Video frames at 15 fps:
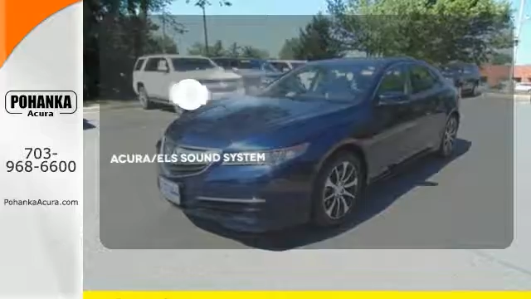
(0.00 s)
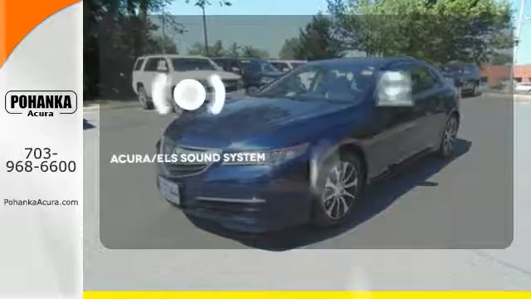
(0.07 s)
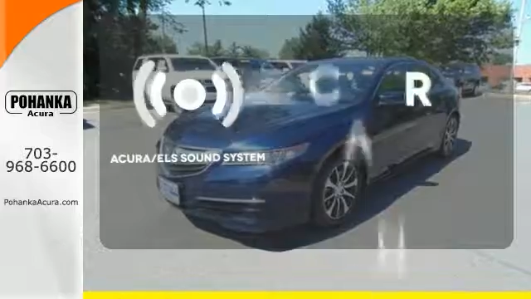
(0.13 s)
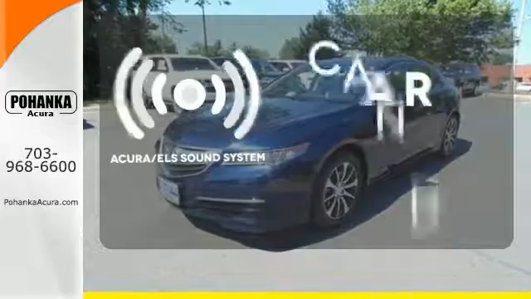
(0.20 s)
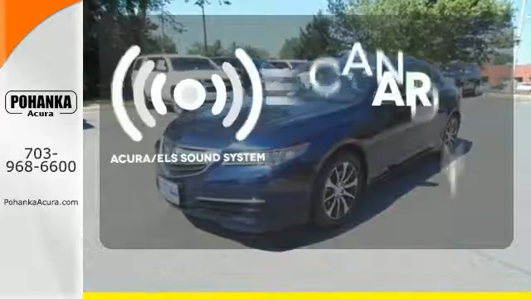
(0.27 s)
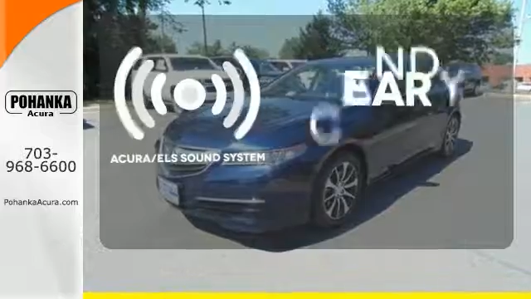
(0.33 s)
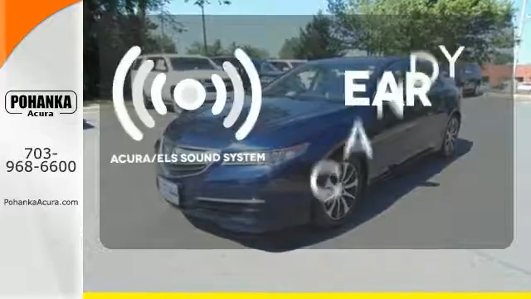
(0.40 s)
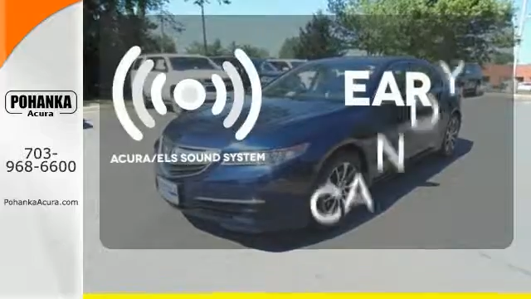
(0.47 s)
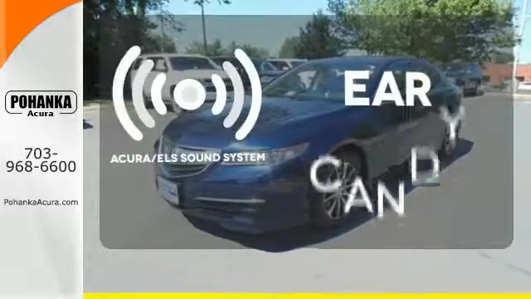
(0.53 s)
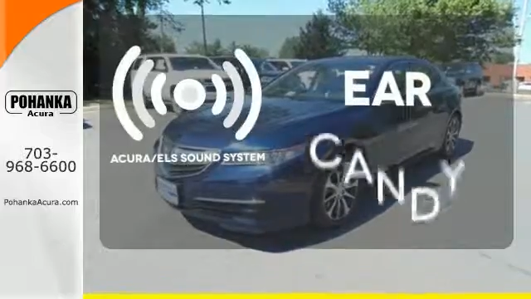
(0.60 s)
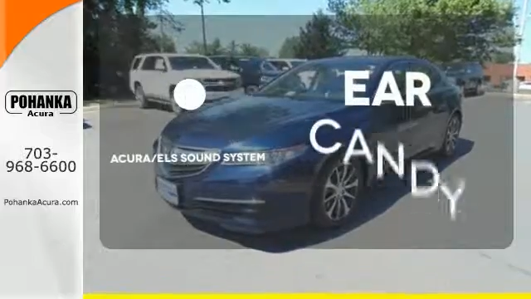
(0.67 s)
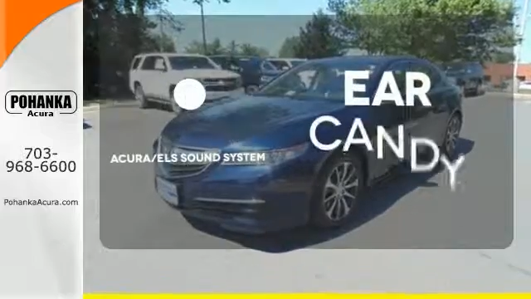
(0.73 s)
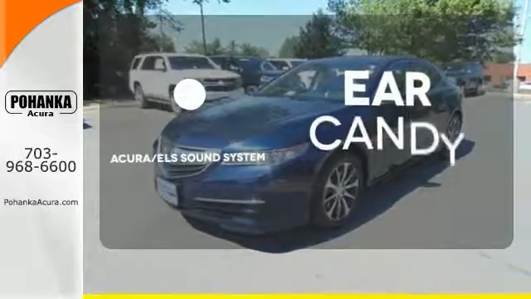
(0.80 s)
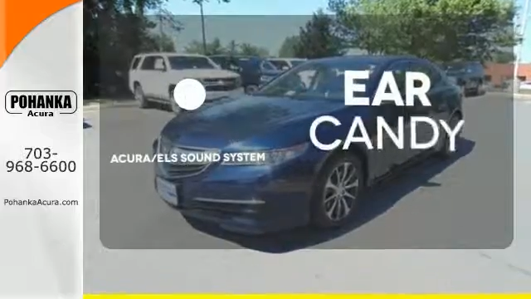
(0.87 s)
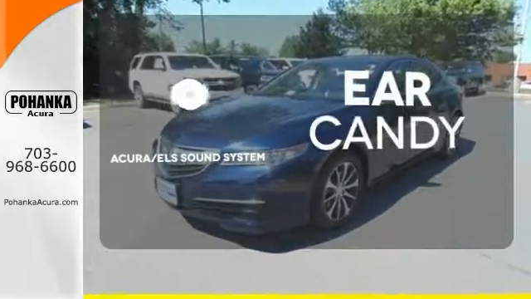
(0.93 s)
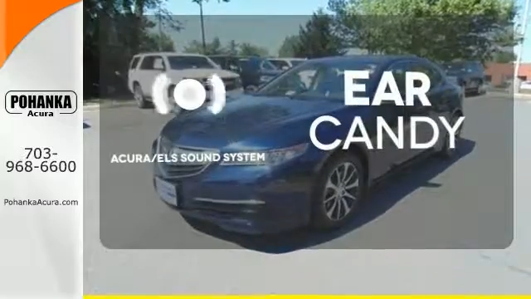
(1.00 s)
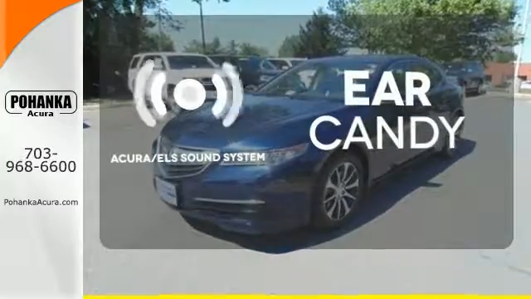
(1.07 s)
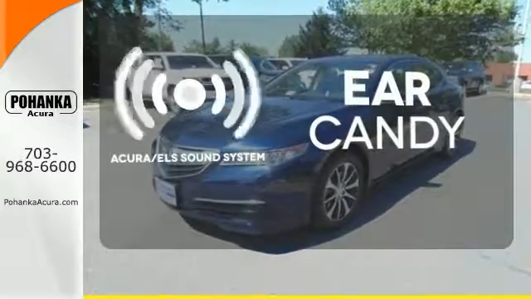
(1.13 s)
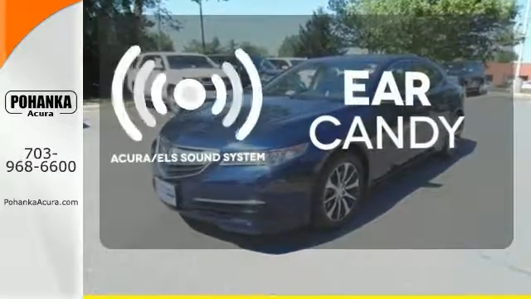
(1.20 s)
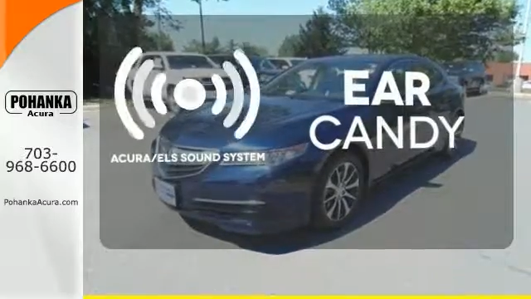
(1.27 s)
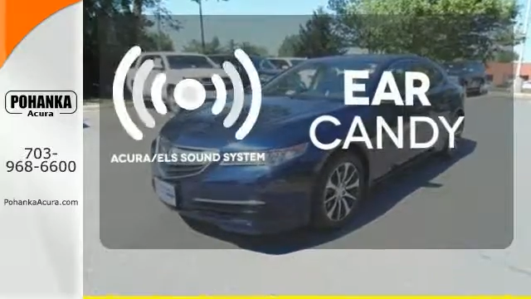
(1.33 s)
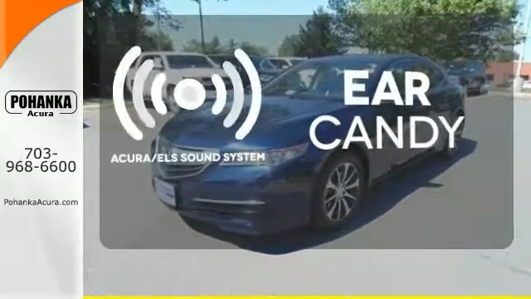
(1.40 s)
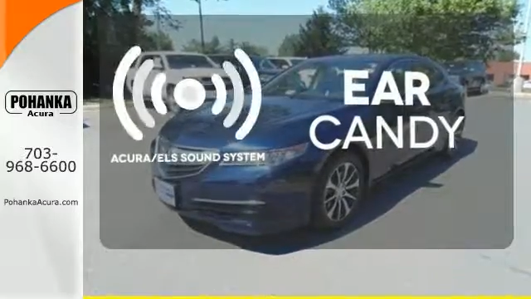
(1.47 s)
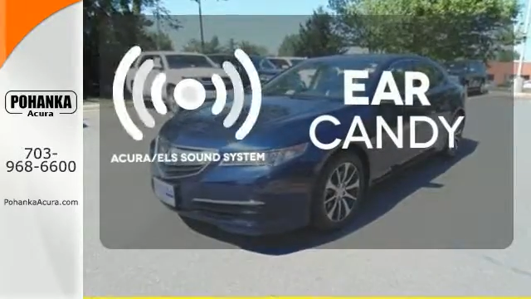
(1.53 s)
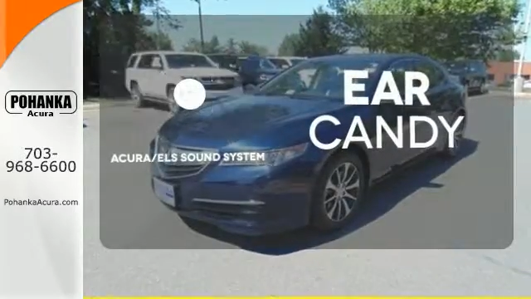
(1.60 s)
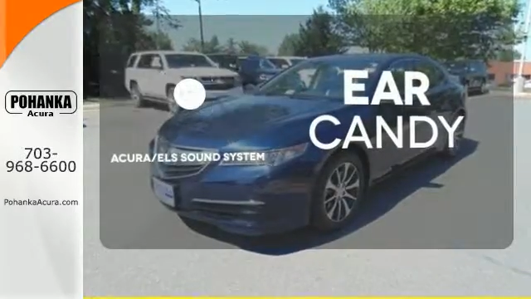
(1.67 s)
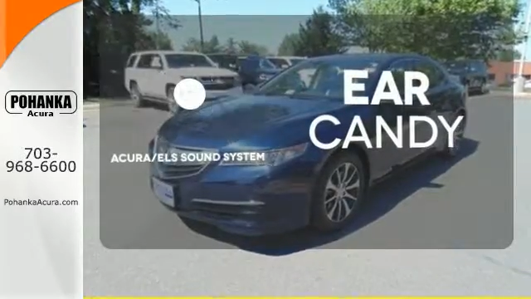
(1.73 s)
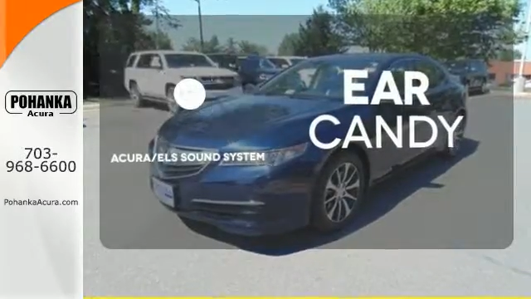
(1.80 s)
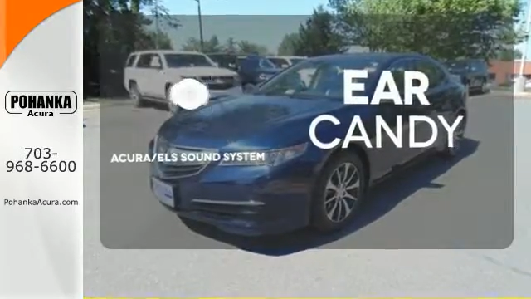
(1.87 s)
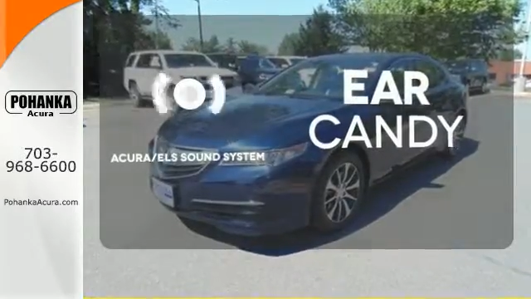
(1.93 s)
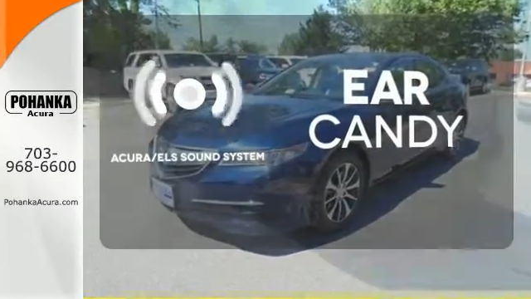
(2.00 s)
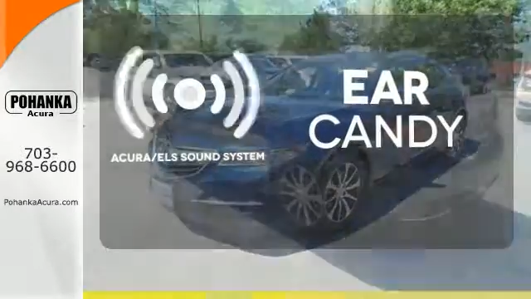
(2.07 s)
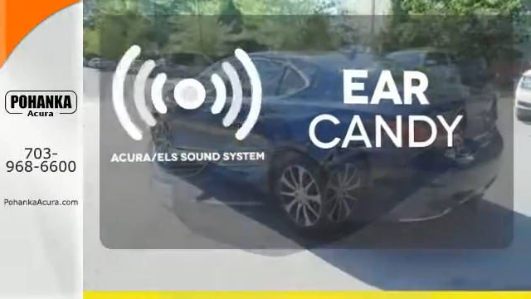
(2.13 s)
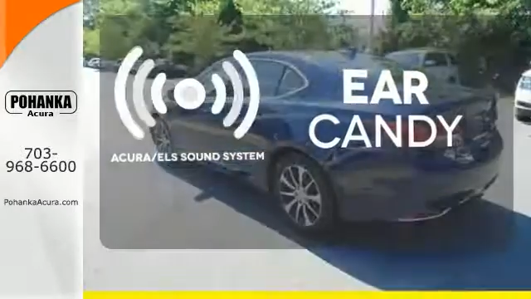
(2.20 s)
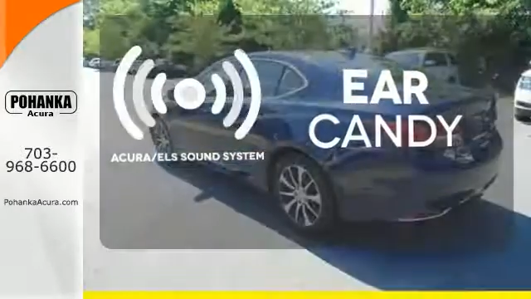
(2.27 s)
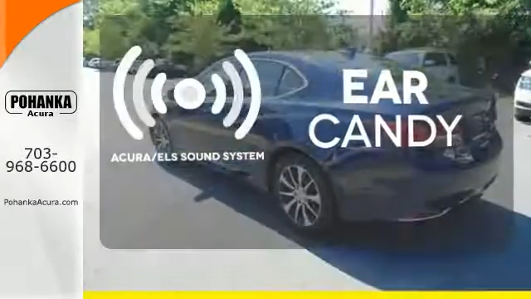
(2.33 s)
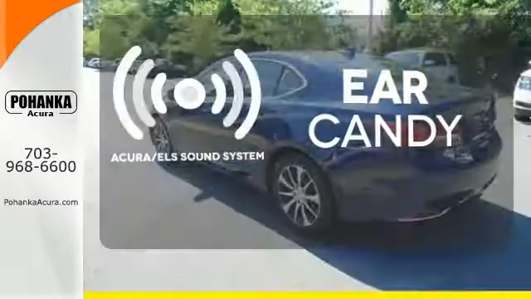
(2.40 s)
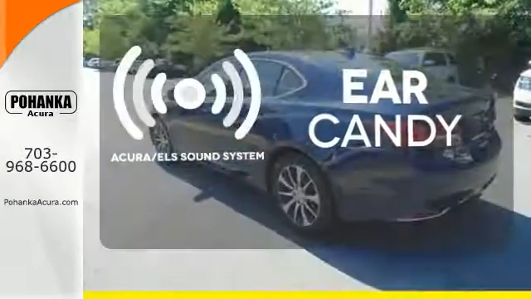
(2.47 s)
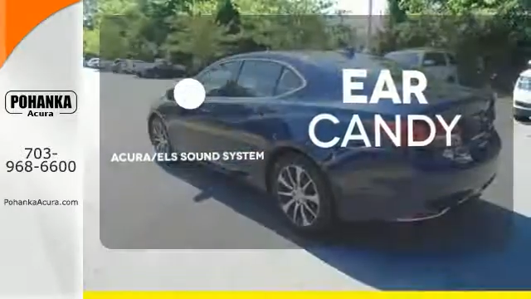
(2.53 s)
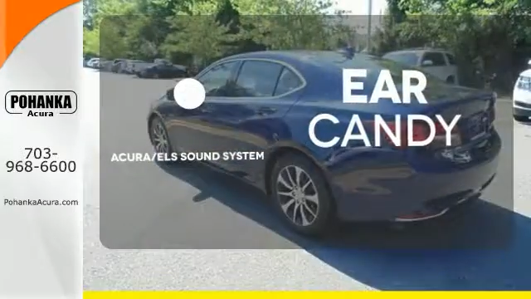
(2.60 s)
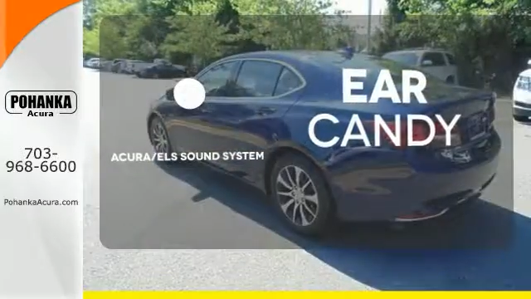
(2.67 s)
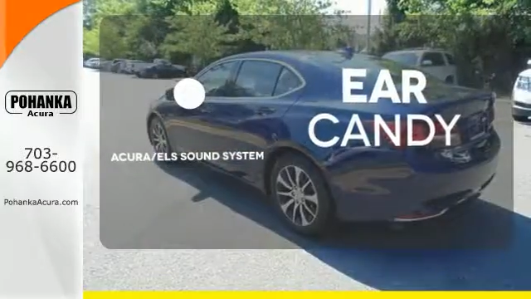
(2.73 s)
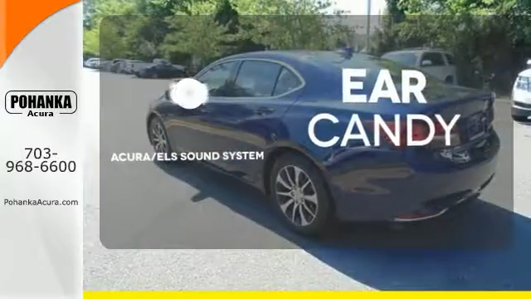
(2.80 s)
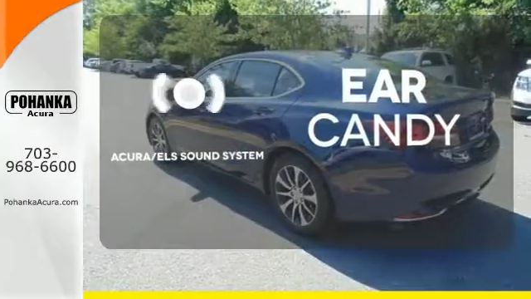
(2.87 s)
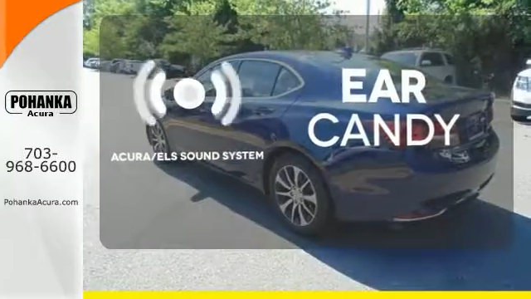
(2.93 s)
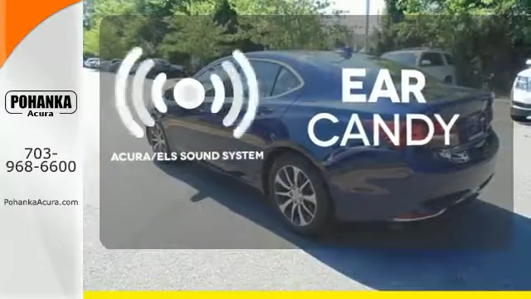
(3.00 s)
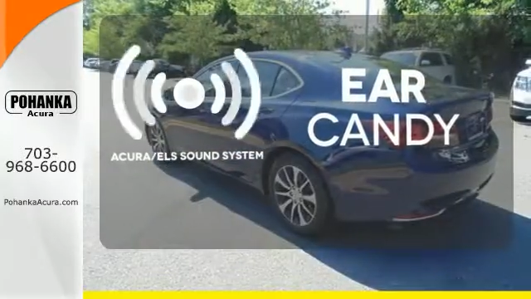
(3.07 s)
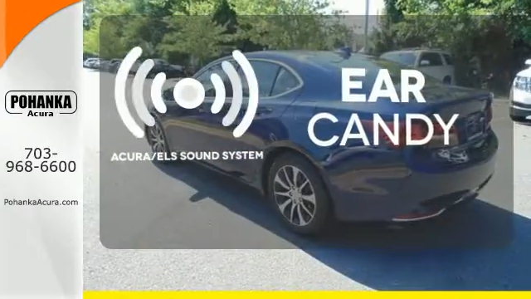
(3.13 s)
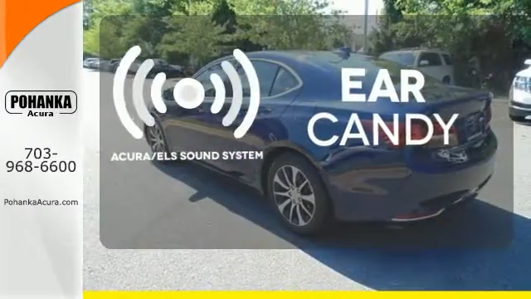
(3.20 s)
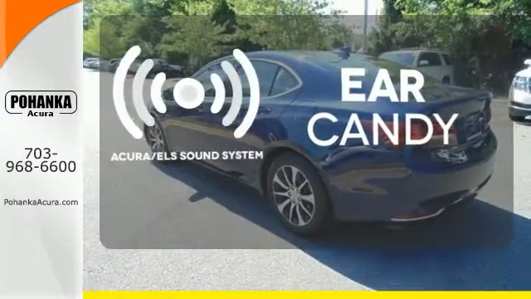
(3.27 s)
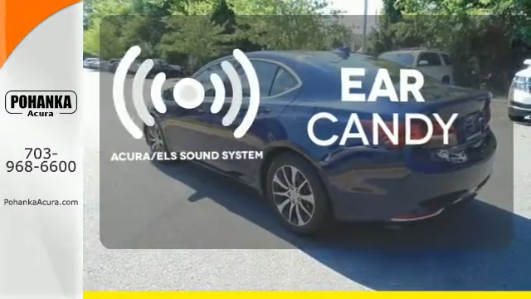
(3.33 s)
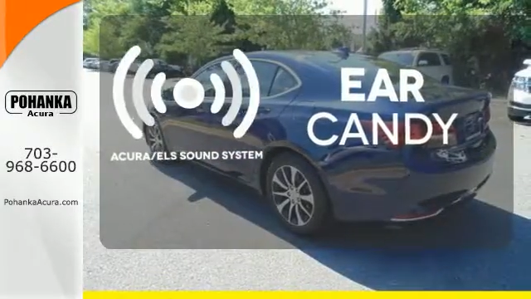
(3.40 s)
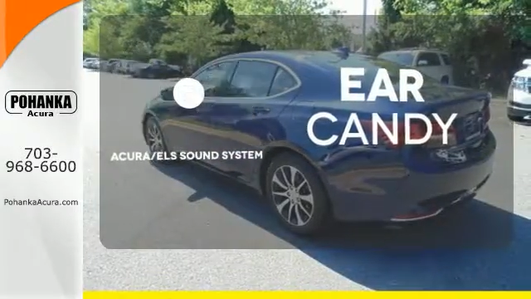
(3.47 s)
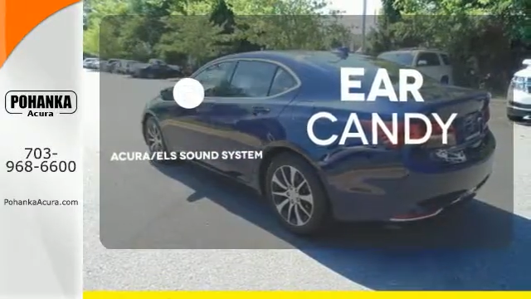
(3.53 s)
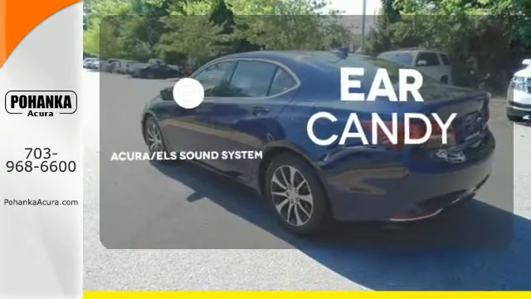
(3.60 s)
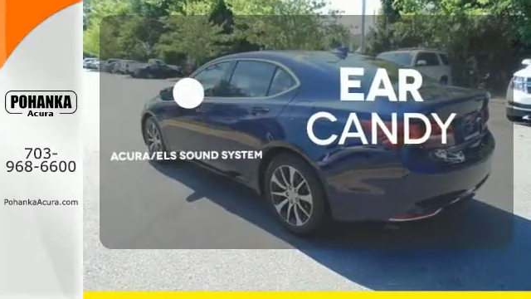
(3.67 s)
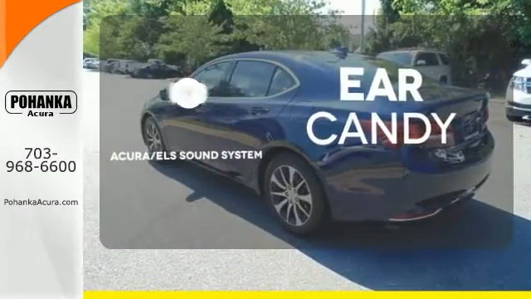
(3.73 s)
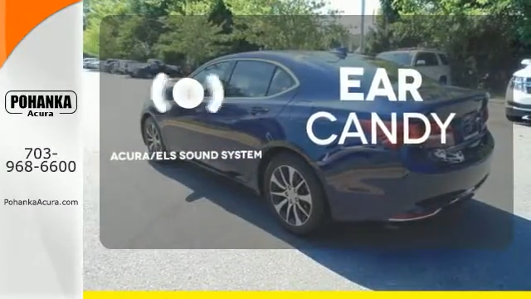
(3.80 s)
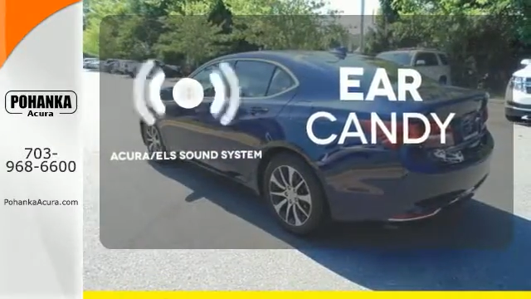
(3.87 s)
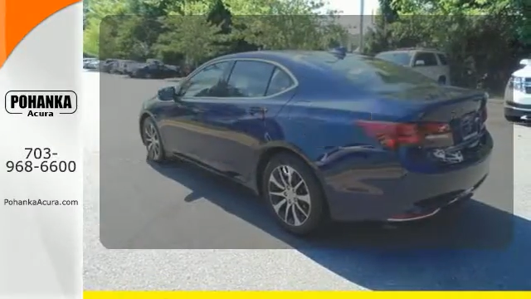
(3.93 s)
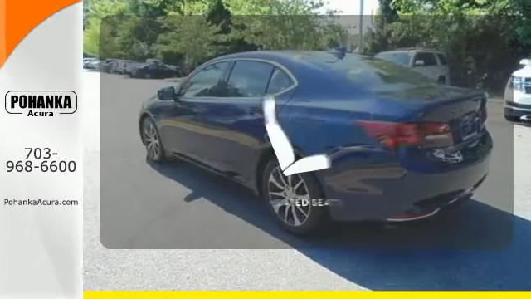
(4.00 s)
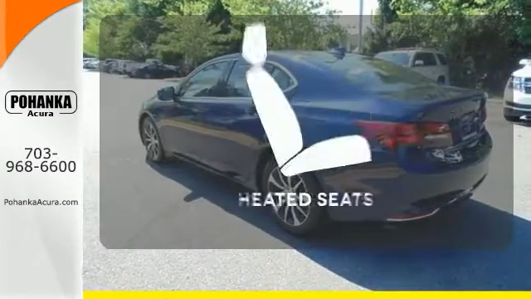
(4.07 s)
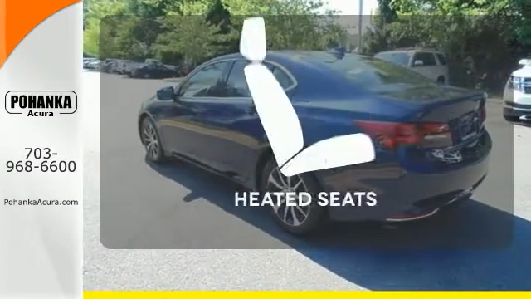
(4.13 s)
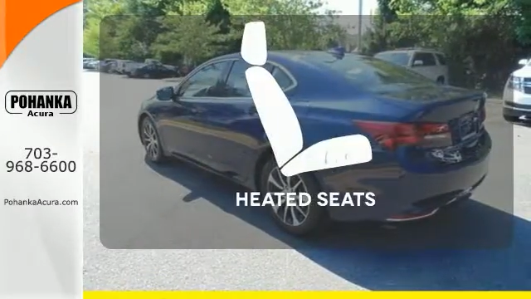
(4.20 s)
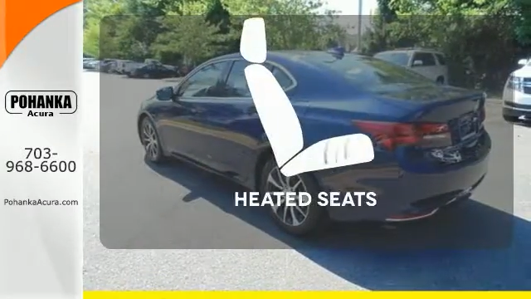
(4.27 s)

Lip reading: [unreadable: no face in view]